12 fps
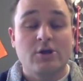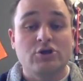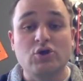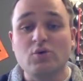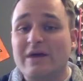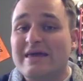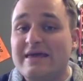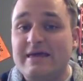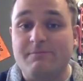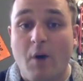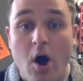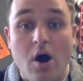You can
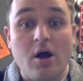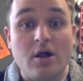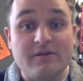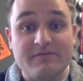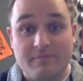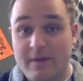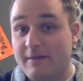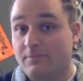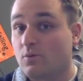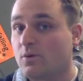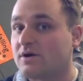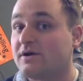keep all of the
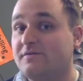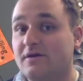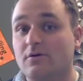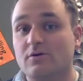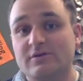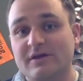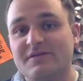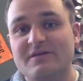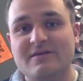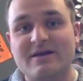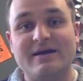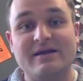paperwork. The only thing
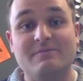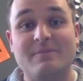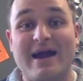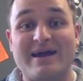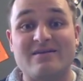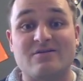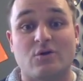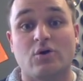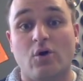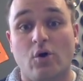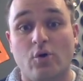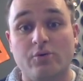that I need back is a
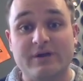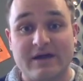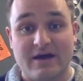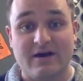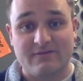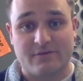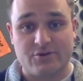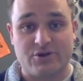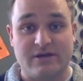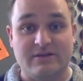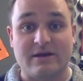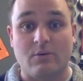gold cover
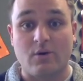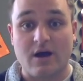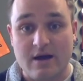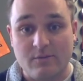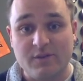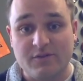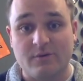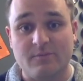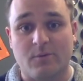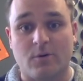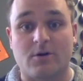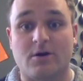sheet that will come with the
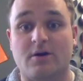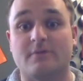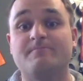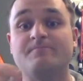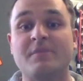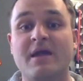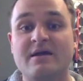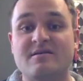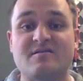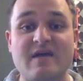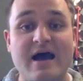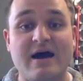report card
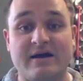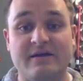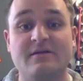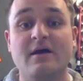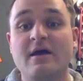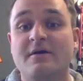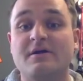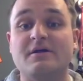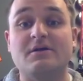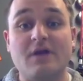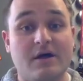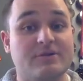signed that
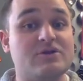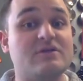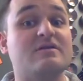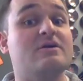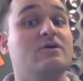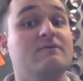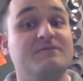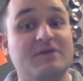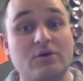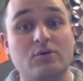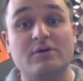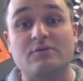acknowledges that you
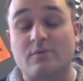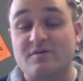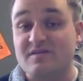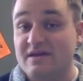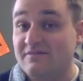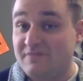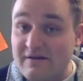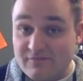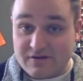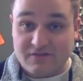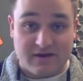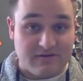viewed and received
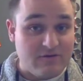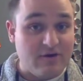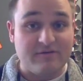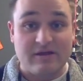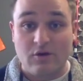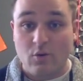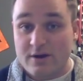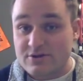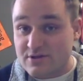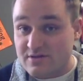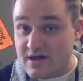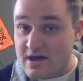everything. If you have any
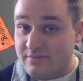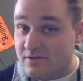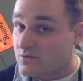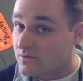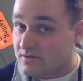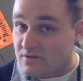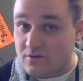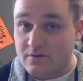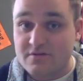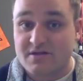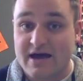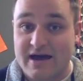questions, comments, or
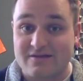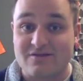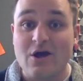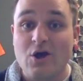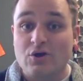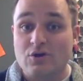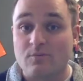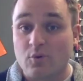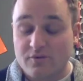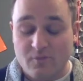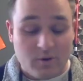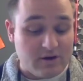concerns, guys, you're
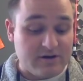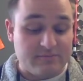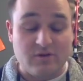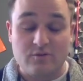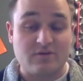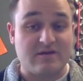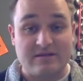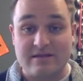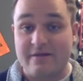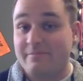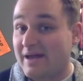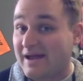more than welcome to send
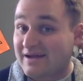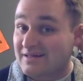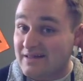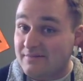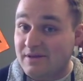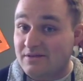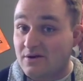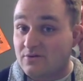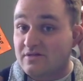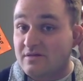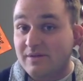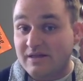that back. Let me know.
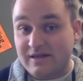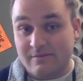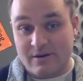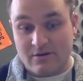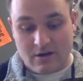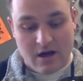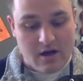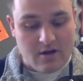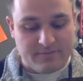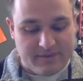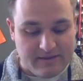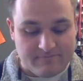Send me an email.
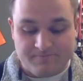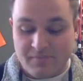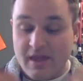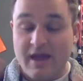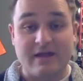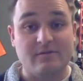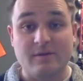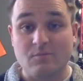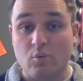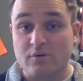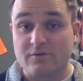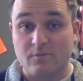Call me, and I'll be
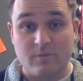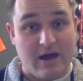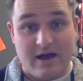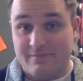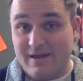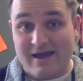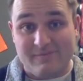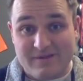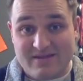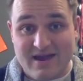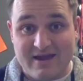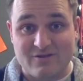more than um, happy
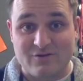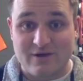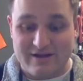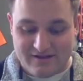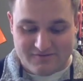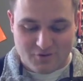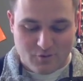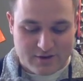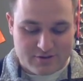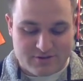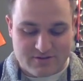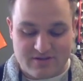to answer any of the
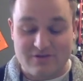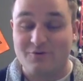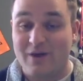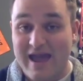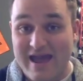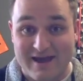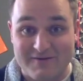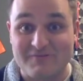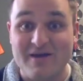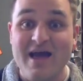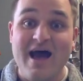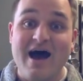questions that you have.
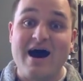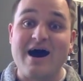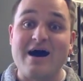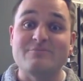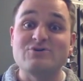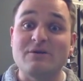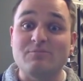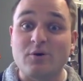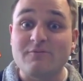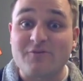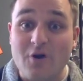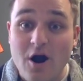Um, Jump
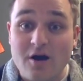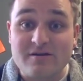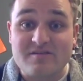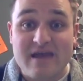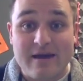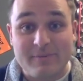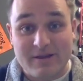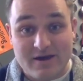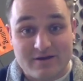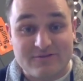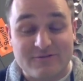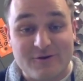Rope for Heart is happening
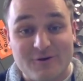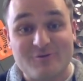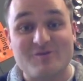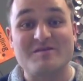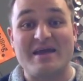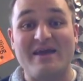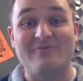on Thursday.